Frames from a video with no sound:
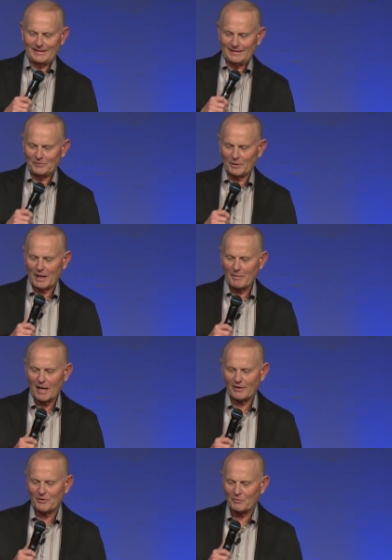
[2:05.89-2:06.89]
when I'm
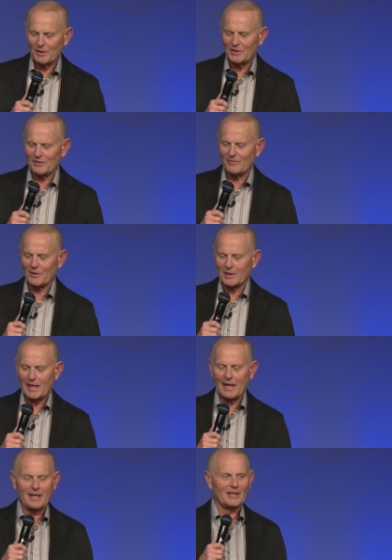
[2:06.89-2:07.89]
out of the reach of her
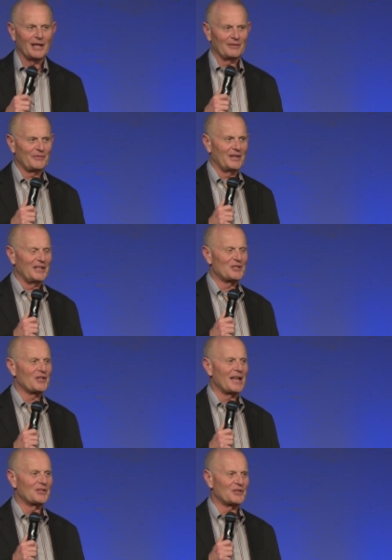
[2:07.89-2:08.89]
cane, I'll finish
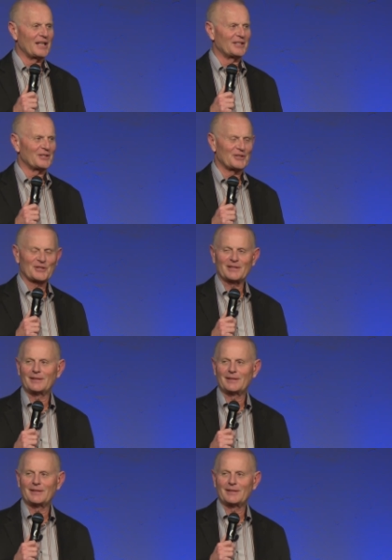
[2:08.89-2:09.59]
that sentence.